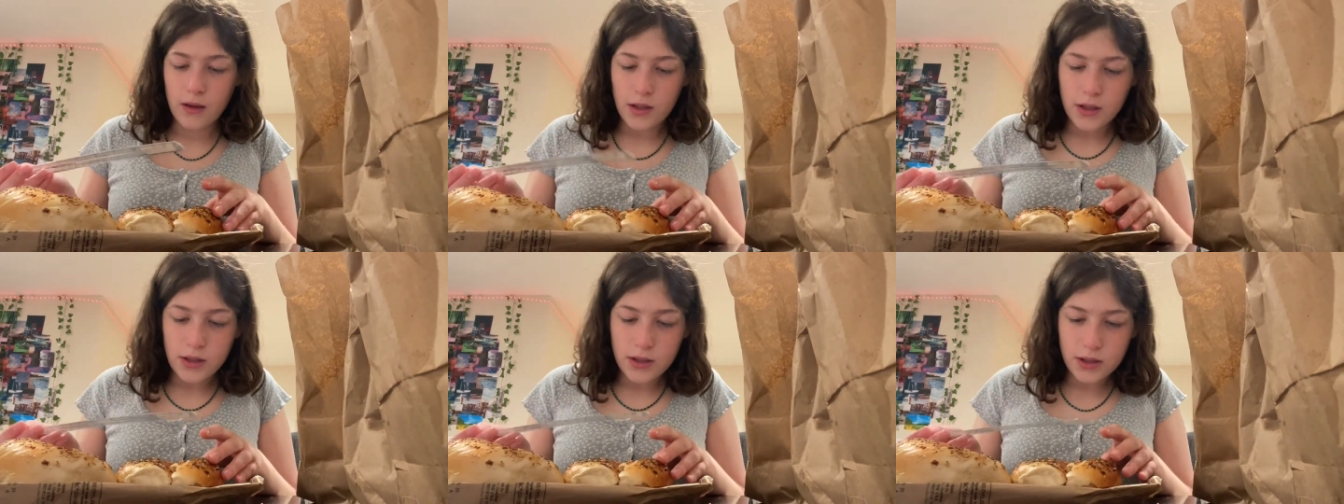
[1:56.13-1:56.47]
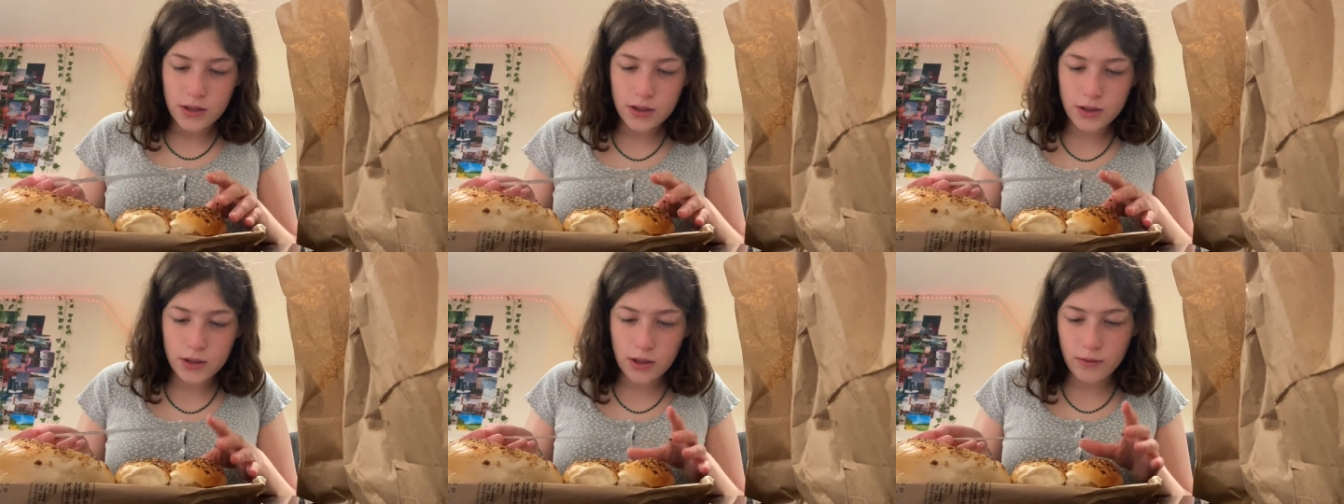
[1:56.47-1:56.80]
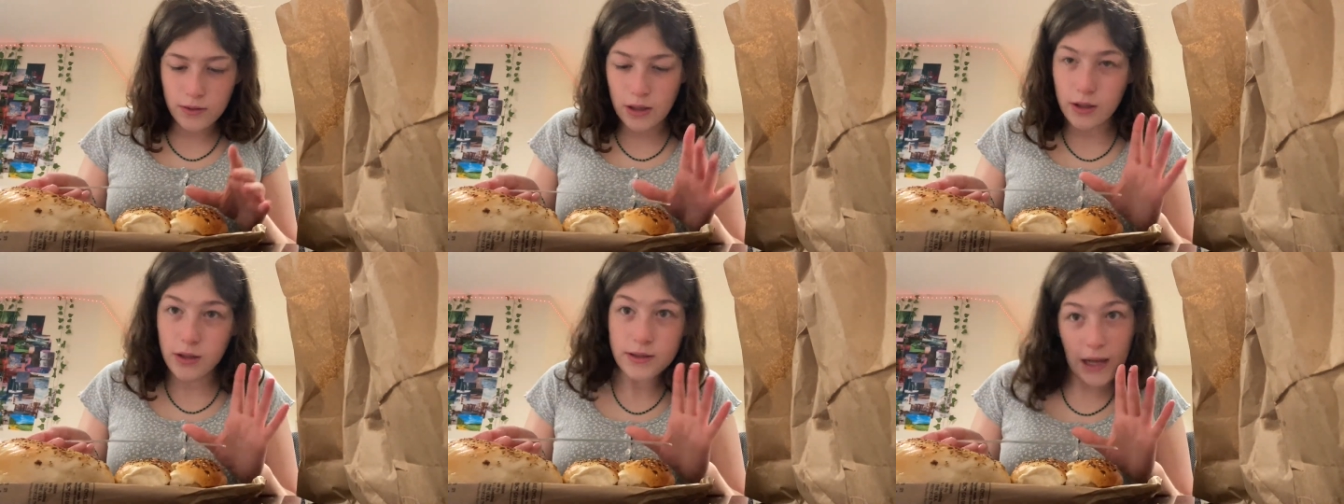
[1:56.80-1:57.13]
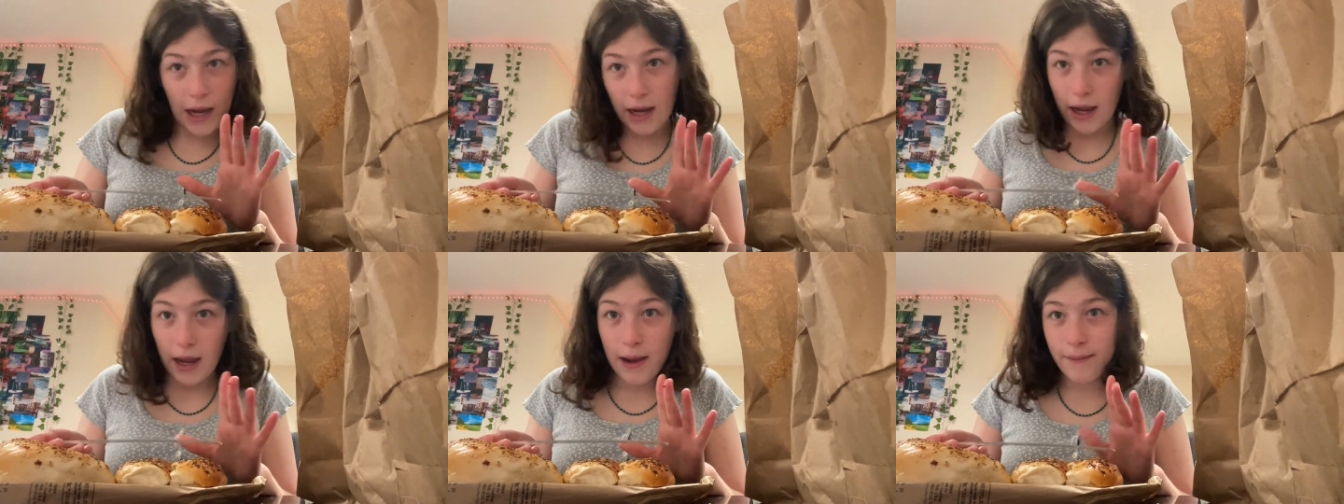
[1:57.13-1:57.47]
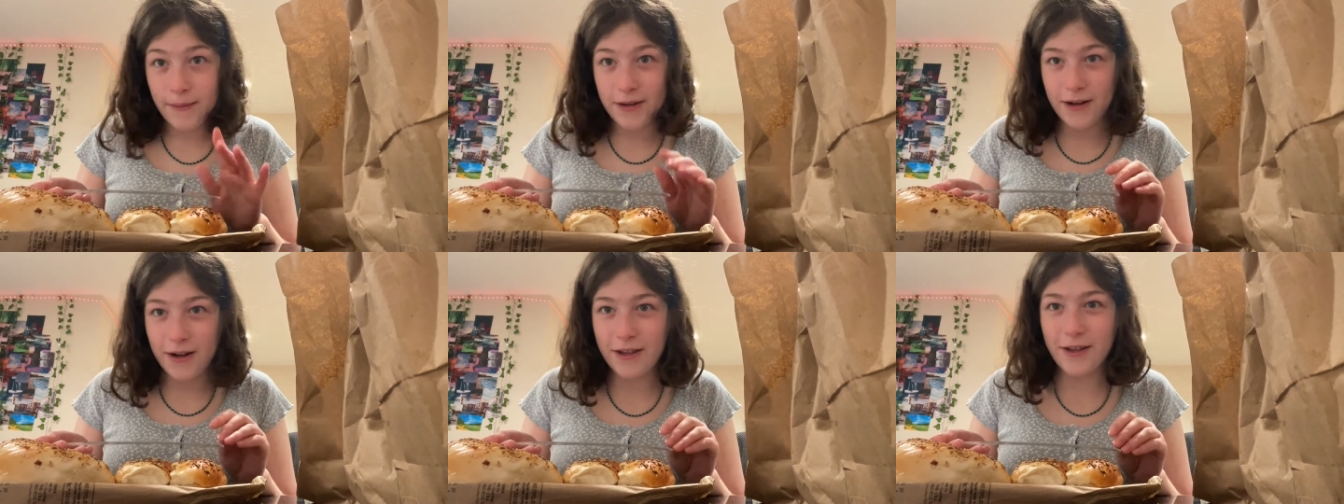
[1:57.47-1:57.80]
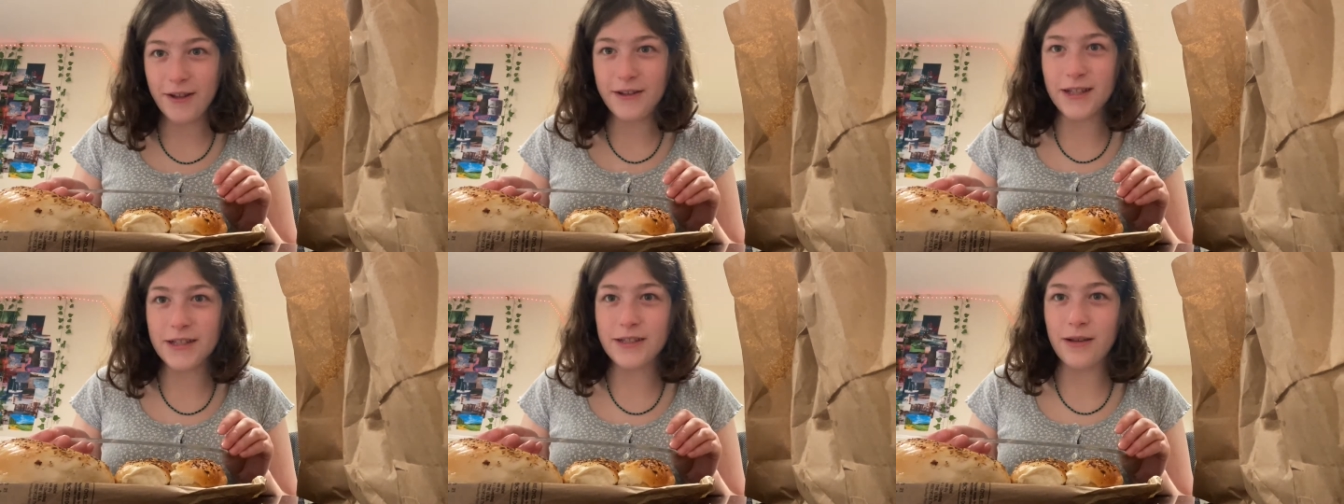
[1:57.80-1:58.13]
So the diameter,
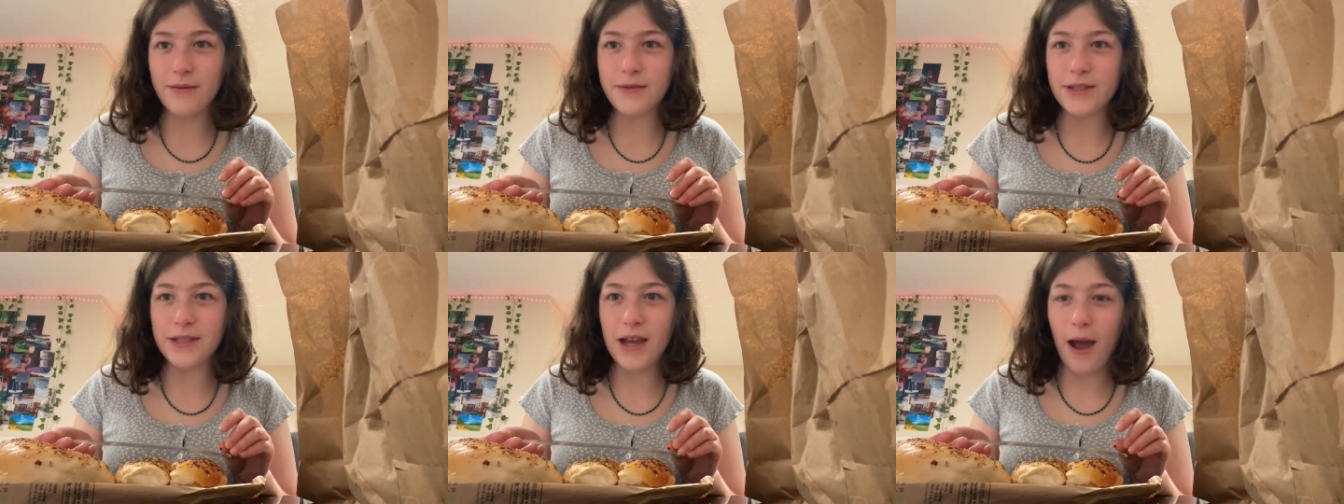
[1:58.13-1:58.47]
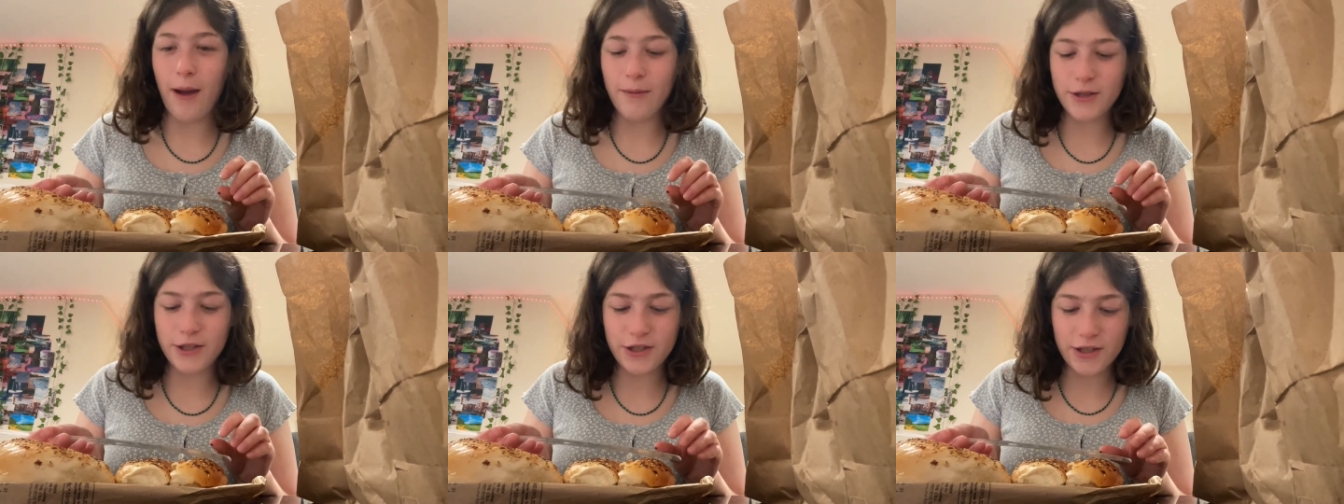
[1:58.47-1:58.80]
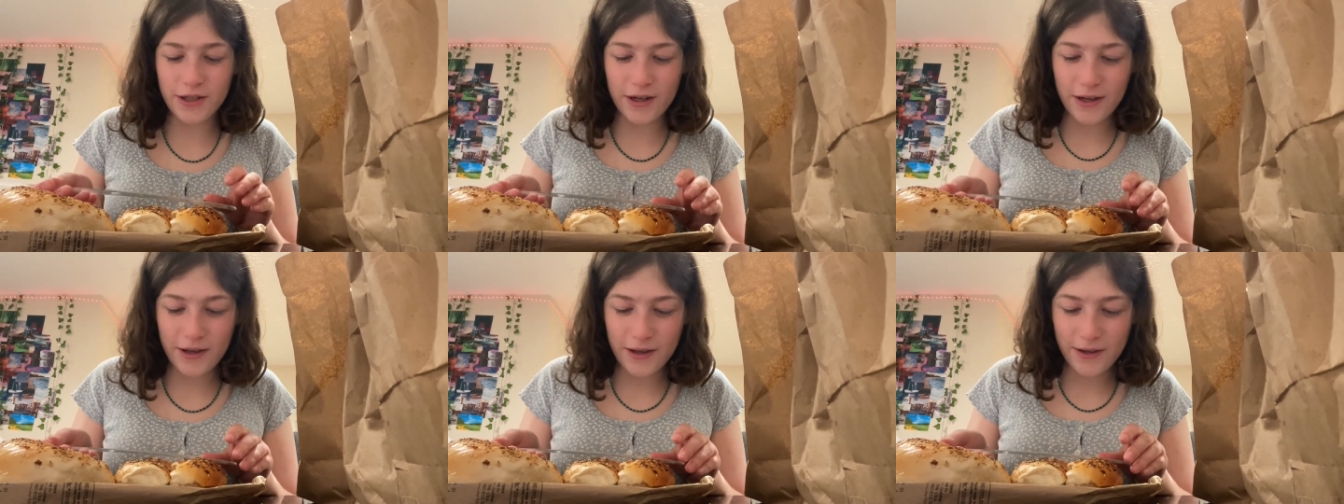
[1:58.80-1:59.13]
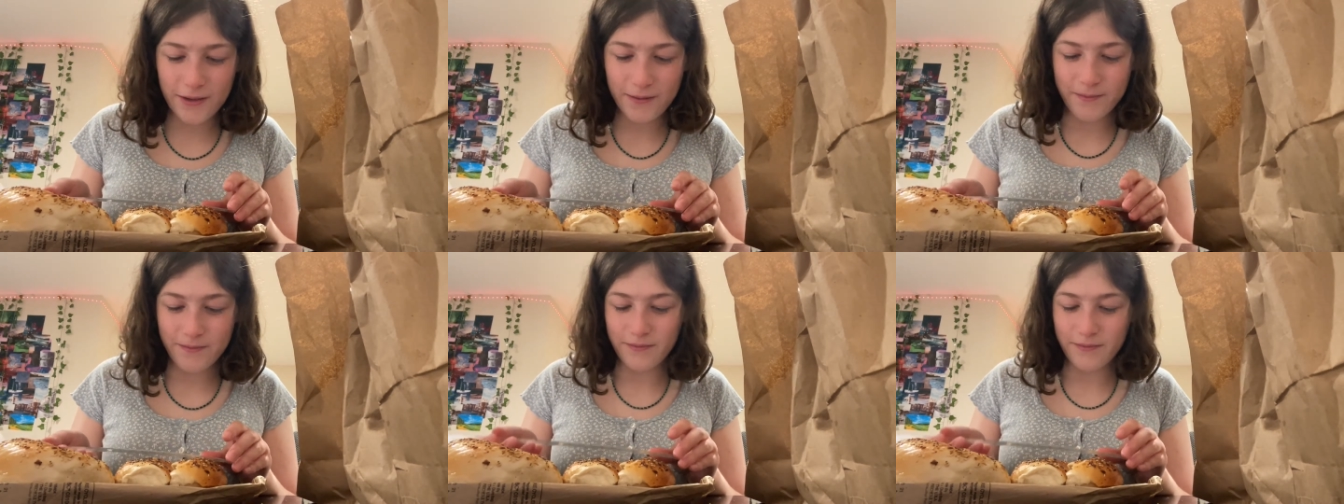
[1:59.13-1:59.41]
learn this from geometry.